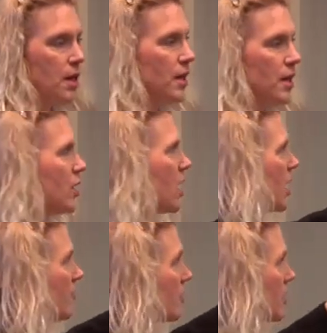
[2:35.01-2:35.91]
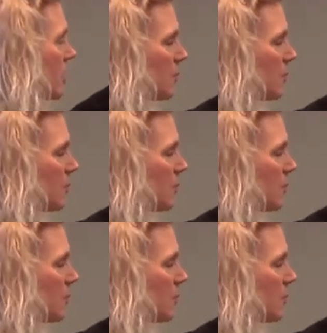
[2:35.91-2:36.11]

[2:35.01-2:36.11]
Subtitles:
Now, not everything